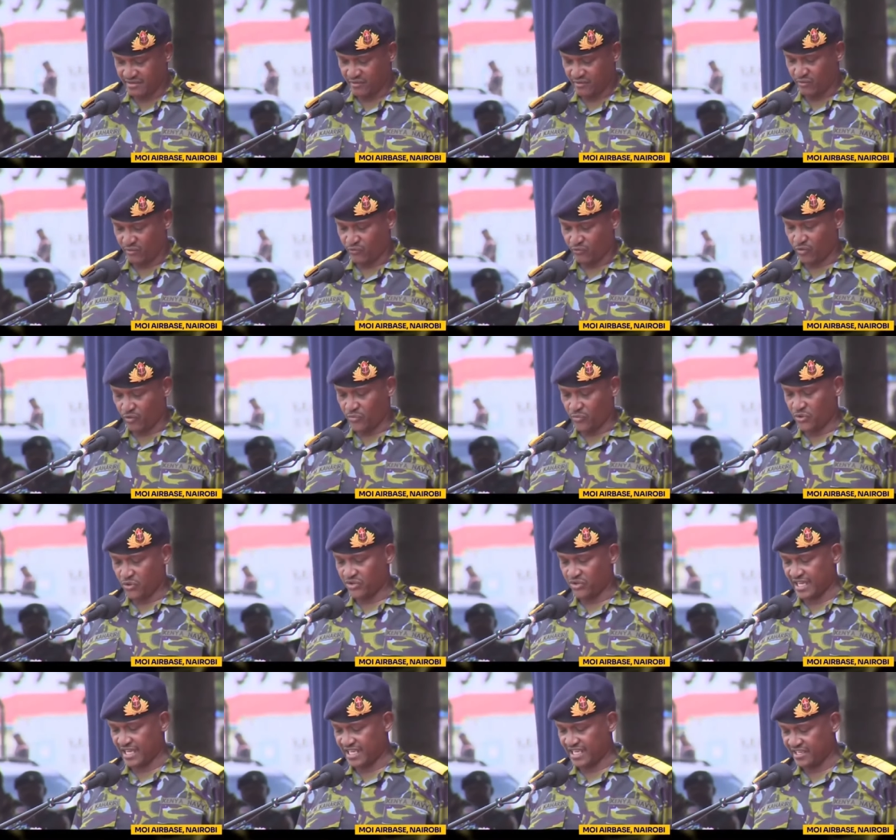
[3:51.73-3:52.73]
From those
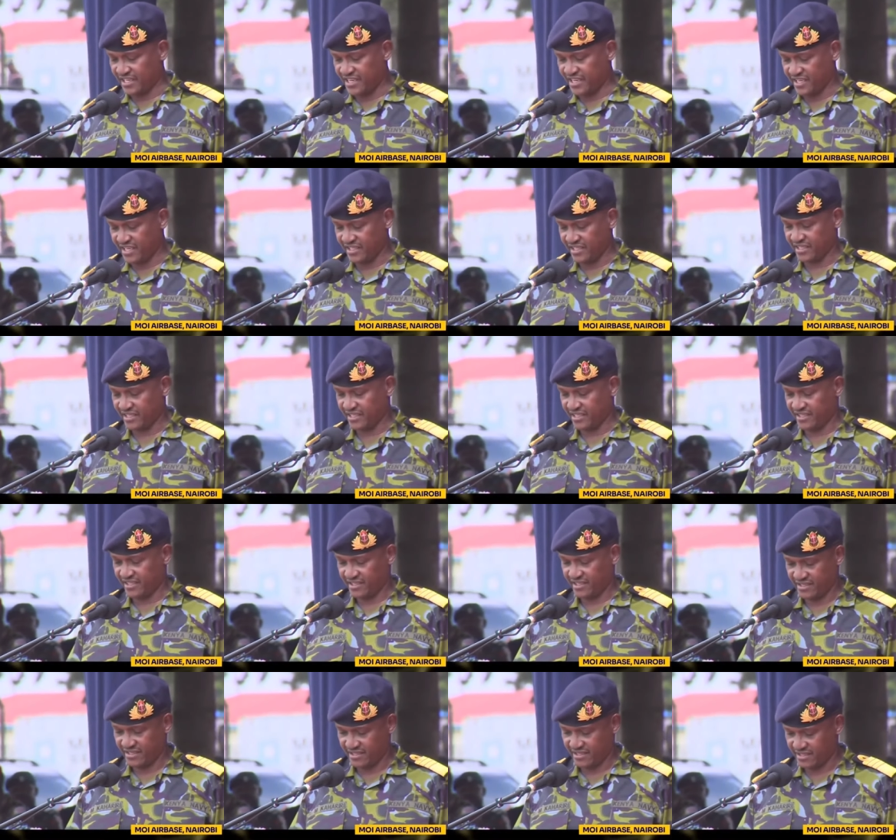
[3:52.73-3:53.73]
early days,
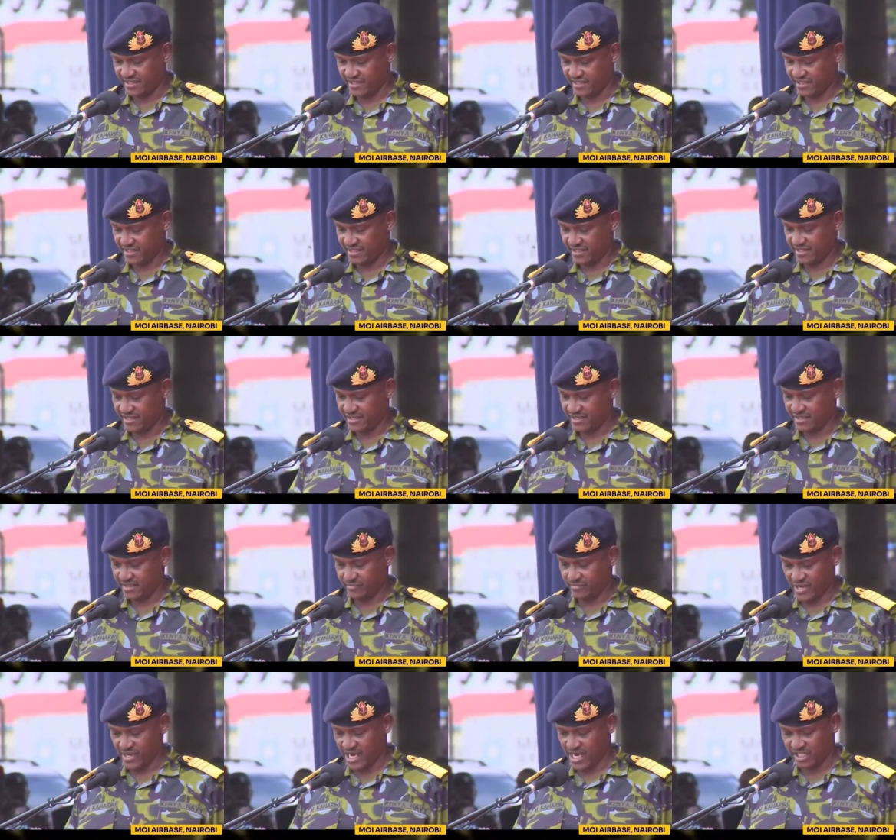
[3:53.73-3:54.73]

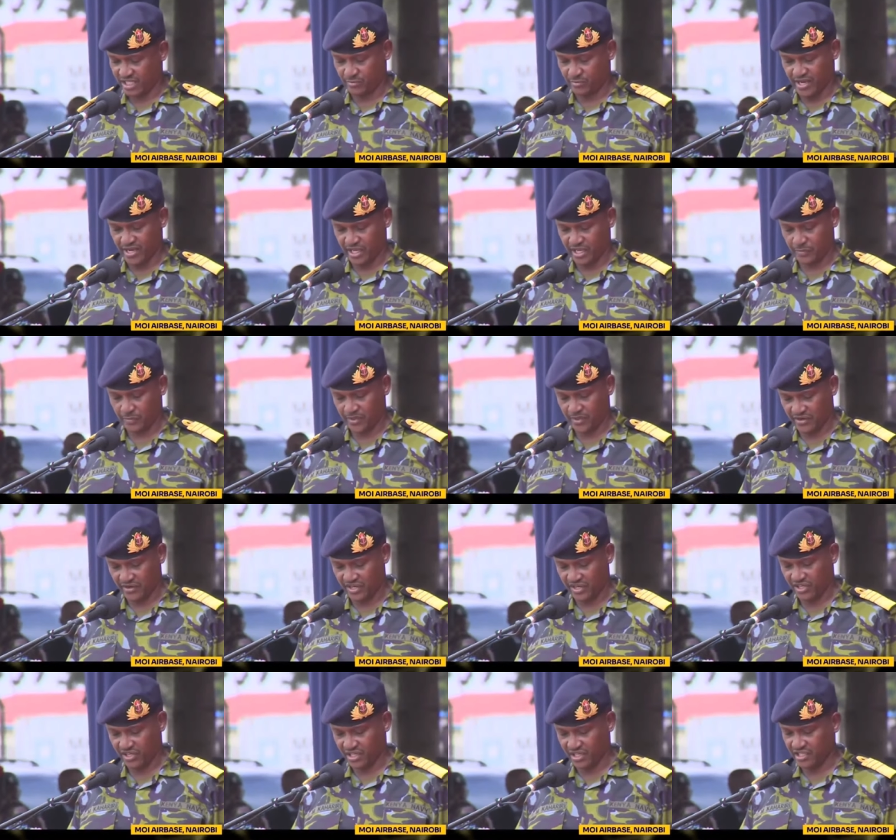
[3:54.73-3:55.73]
marked by
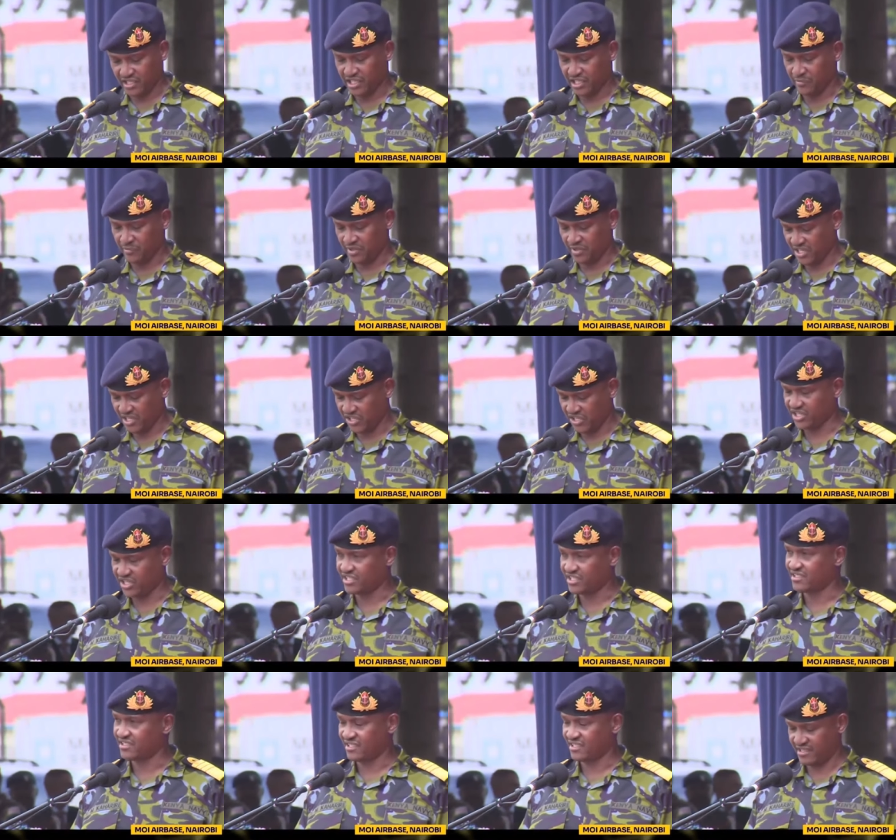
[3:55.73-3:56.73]
aspiration and determination,
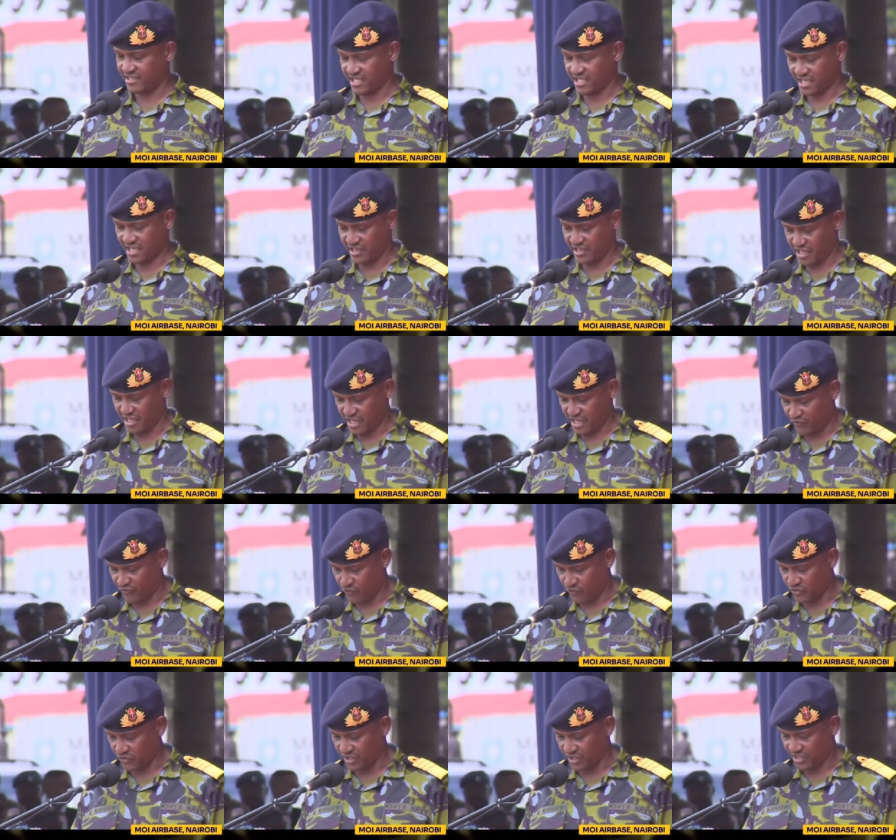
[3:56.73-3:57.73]
the Kenya Air
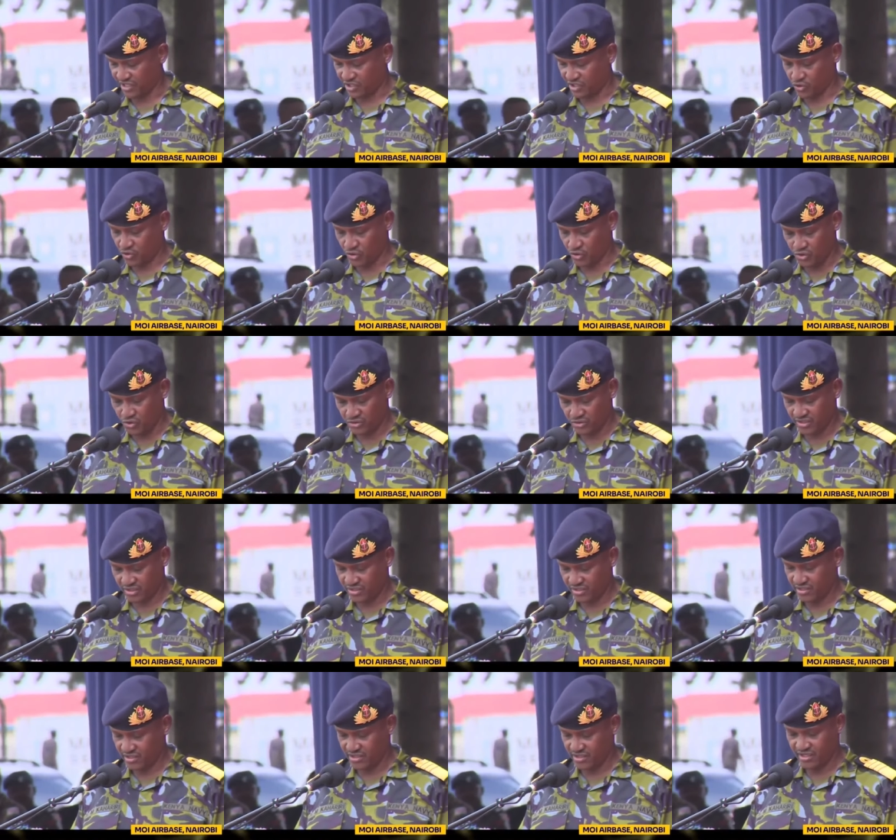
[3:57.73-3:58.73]
Force has grown
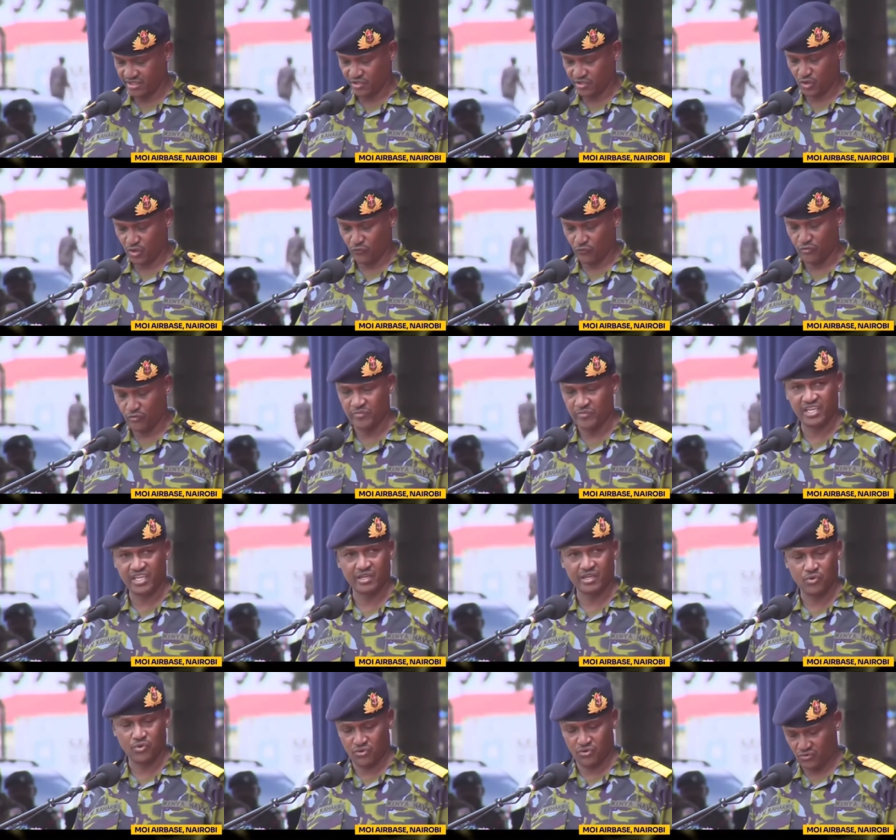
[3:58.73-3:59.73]
to a
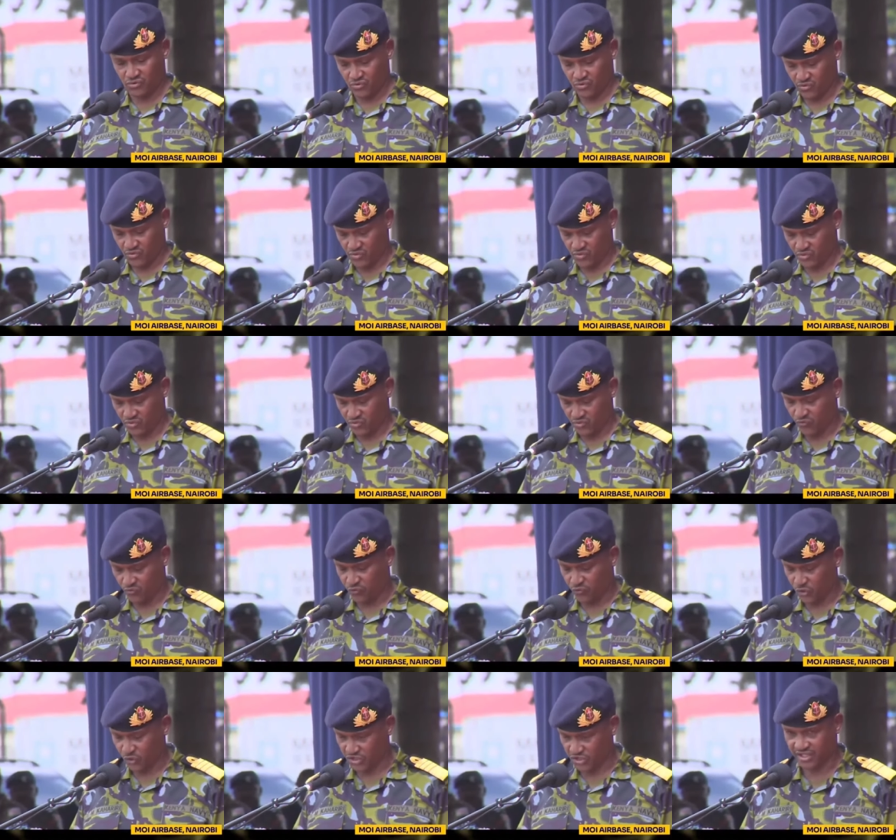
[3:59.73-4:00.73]
formidable
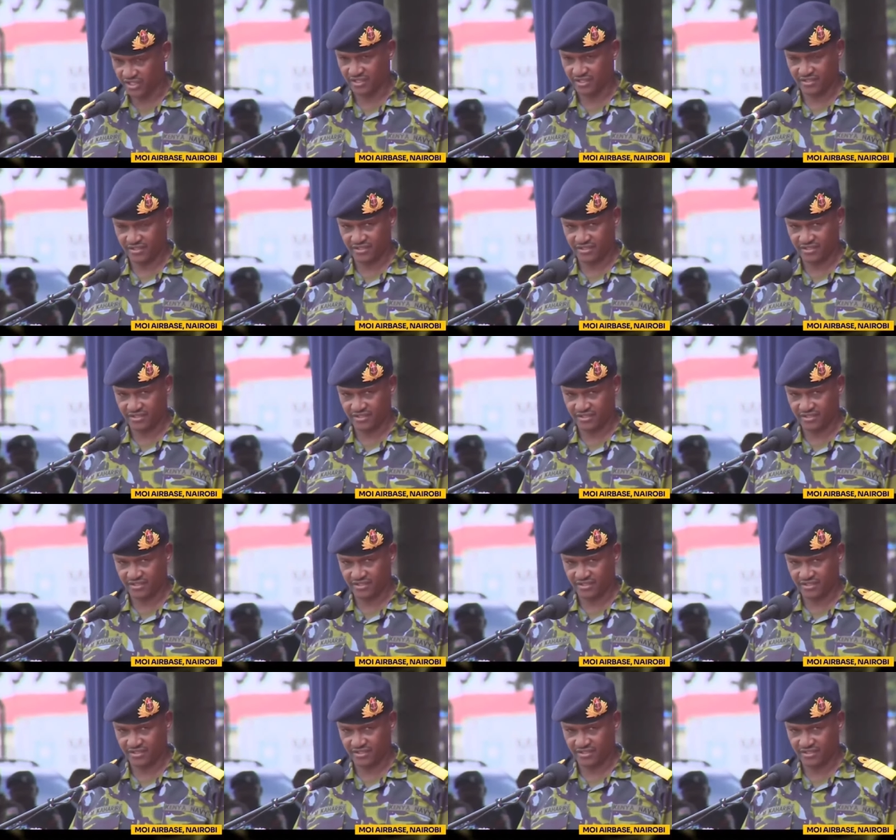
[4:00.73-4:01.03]
force